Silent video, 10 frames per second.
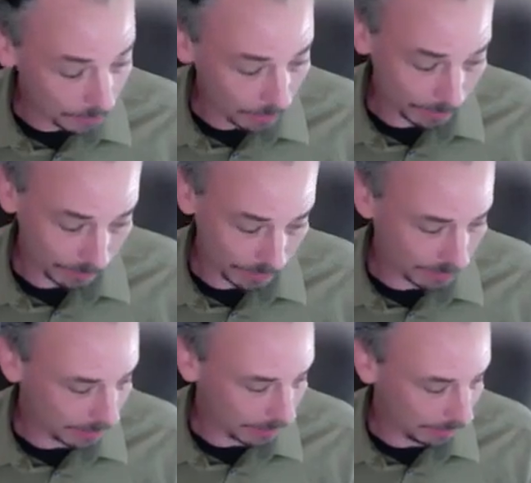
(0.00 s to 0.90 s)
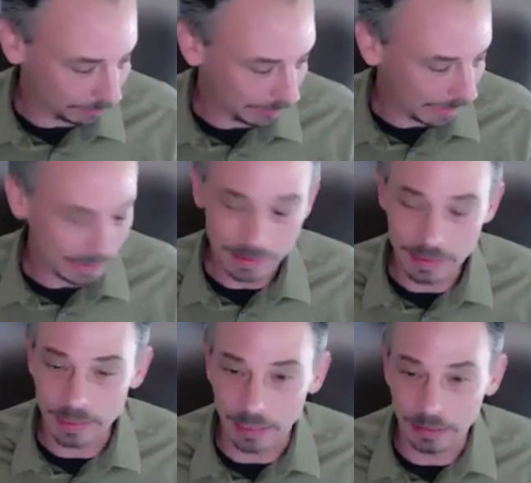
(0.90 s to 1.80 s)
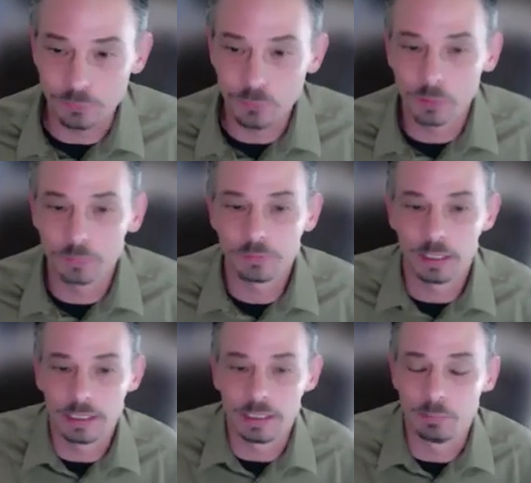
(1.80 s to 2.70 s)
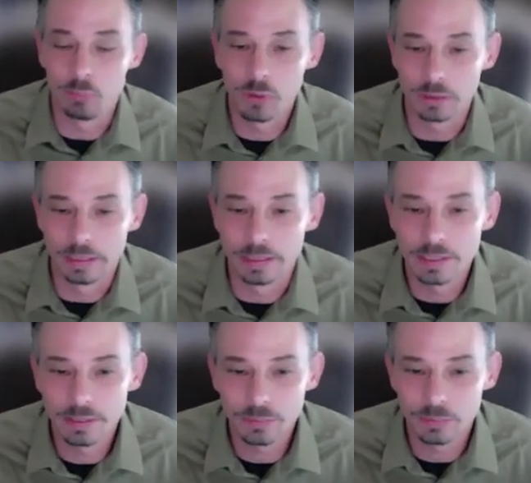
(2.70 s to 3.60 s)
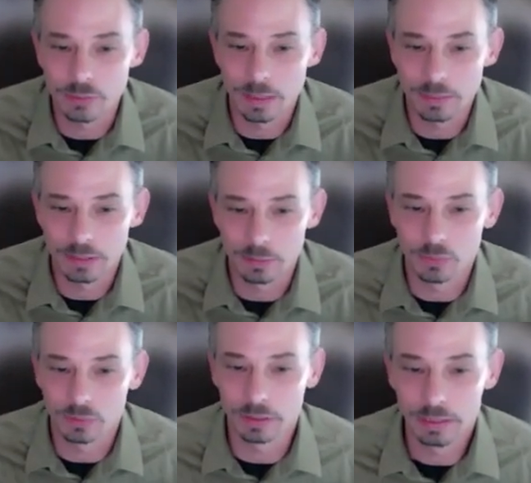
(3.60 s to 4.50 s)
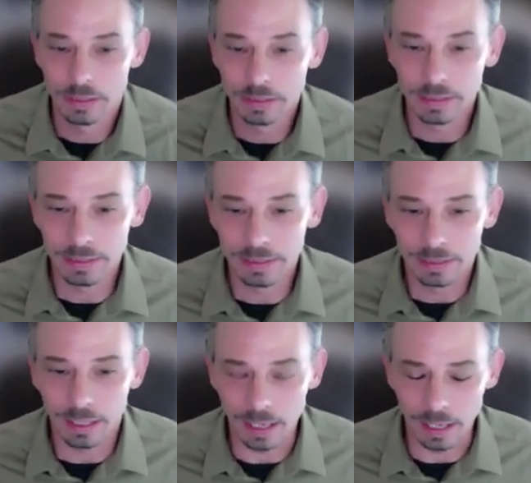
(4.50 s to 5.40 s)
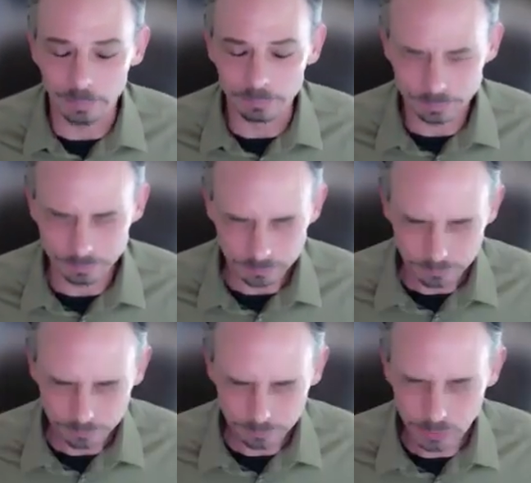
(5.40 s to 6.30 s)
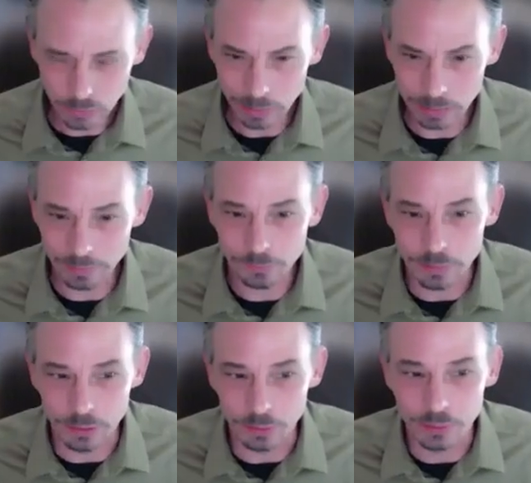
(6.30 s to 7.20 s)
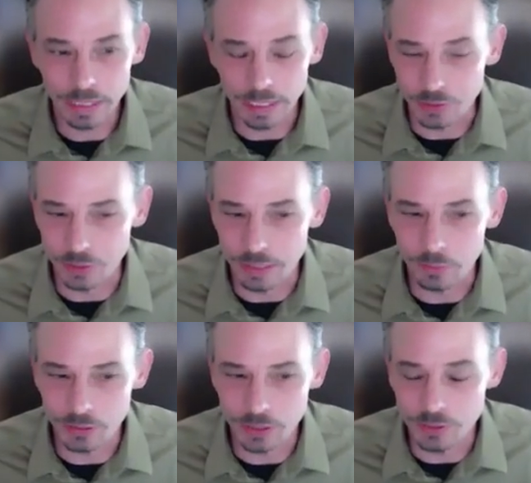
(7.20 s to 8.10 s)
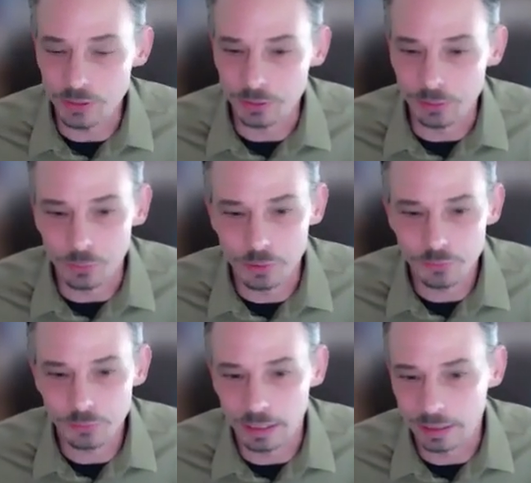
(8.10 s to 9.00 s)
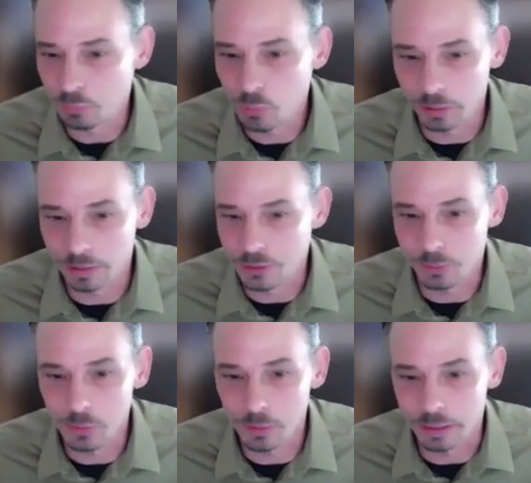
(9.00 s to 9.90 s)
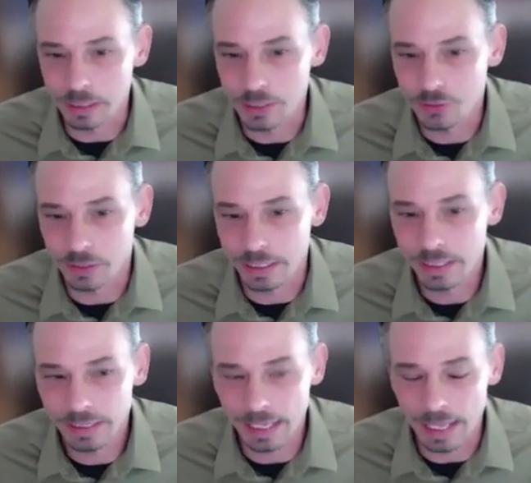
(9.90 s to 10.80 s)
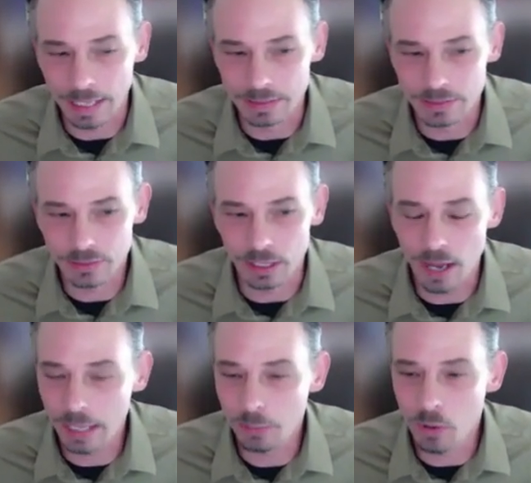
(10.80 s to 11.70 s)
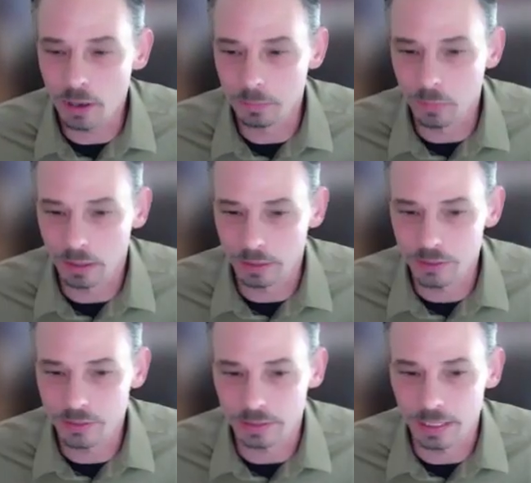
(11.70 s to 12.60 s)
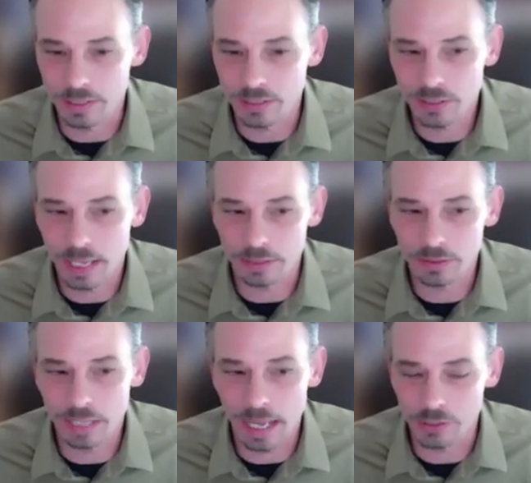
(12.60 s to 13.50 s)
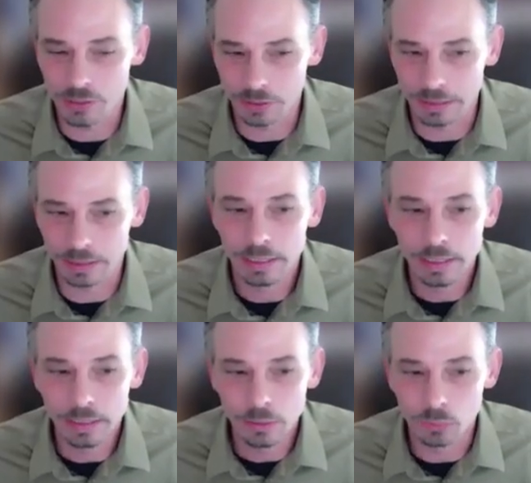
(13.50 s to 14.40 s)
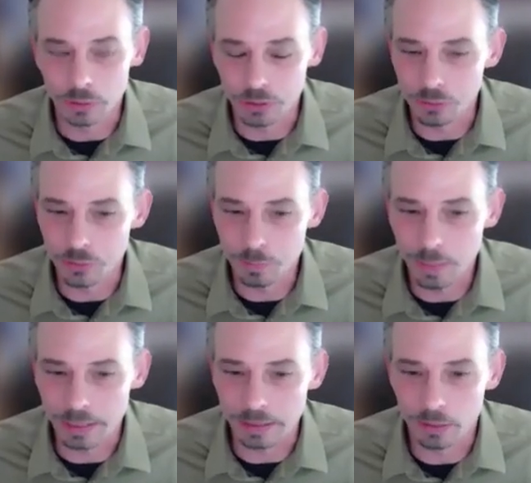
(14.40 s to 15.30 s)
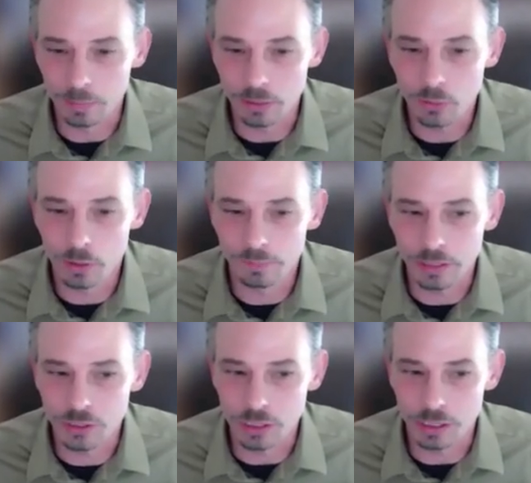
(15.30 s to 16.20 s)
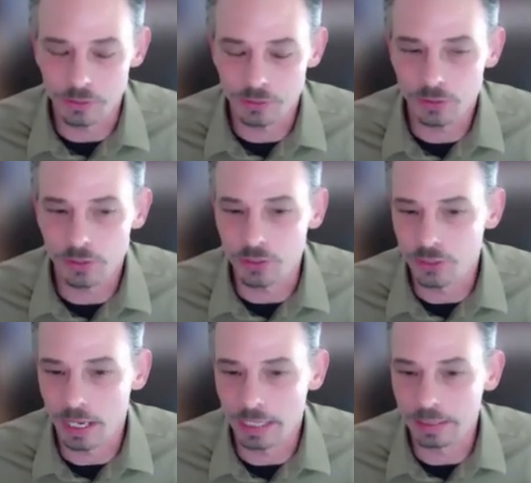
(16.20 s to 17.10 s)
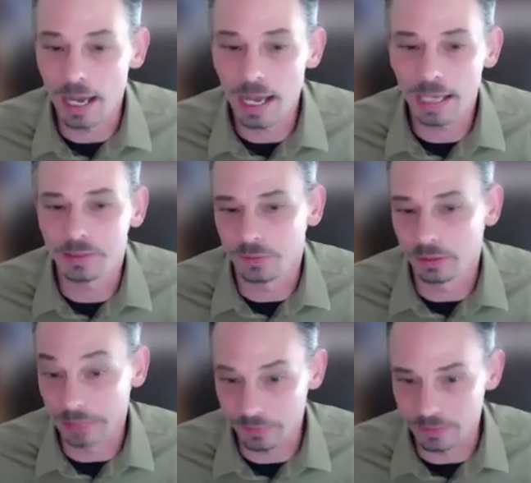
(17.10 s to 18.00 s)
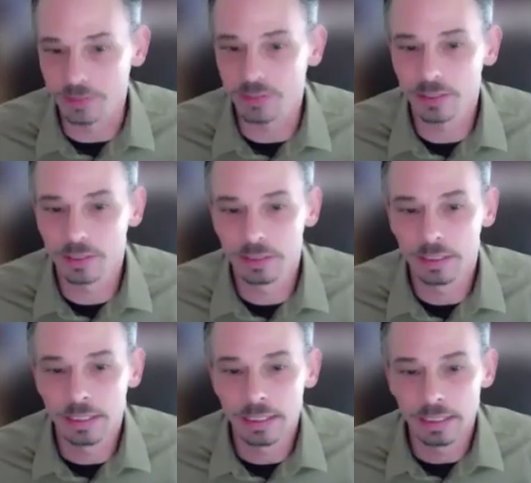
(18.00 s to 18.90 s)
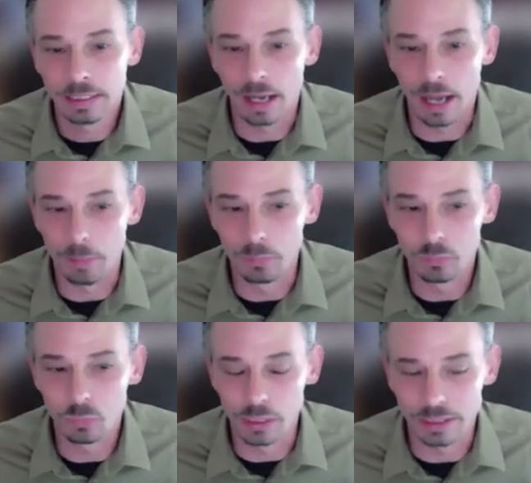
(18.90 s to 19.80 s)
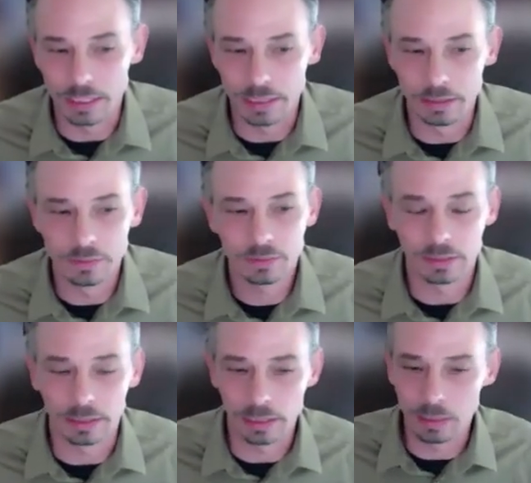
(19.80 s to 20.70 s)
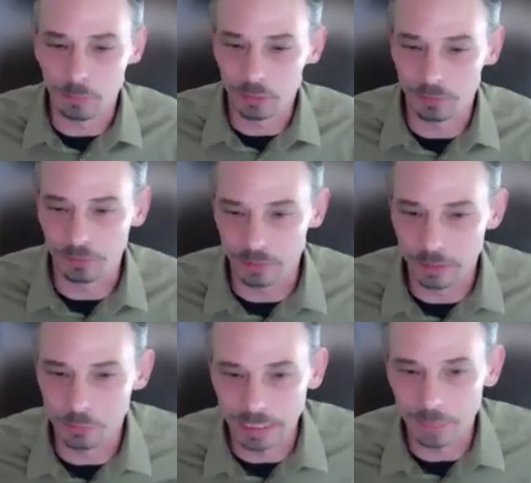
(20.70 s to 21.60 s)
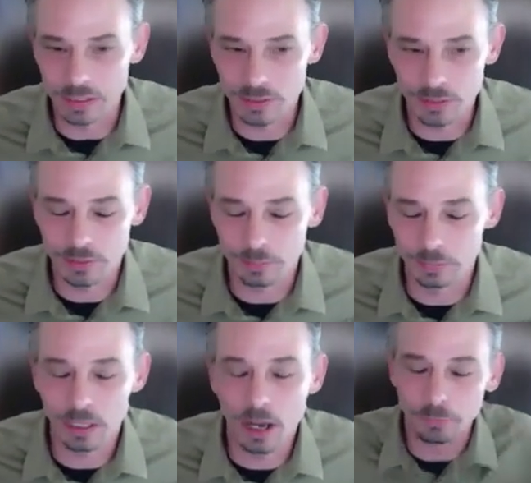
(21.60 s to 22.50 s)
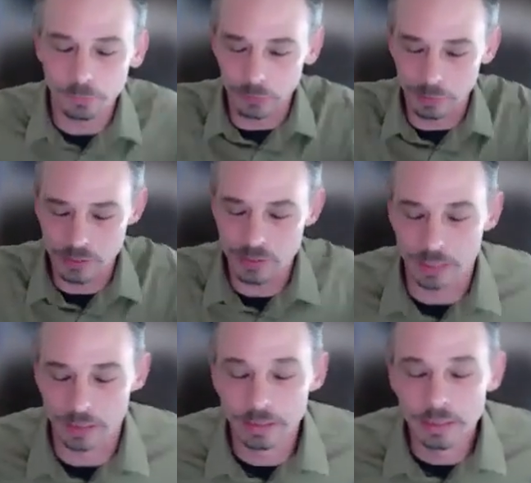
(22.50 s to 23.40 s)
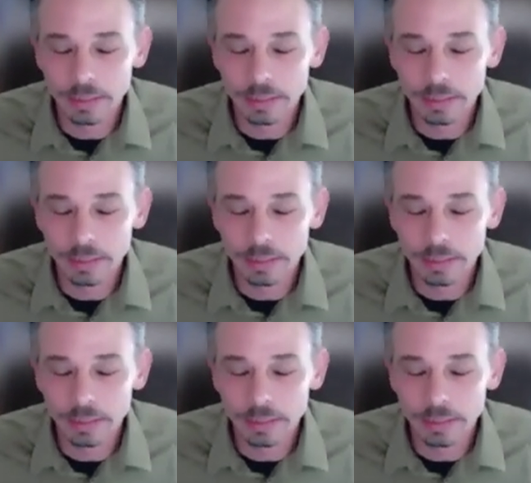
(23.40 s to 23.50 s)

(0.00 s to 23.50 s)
one was the 1894 flood in Portland, which might be a little more um, relevant for you. And so That was considered the worst flood in Portland's recorded history. and The high water marks that that sets actually were used by the Army Corps of Engineers to design the height of the levees um, within the Columbia River and Willamette System confluence there.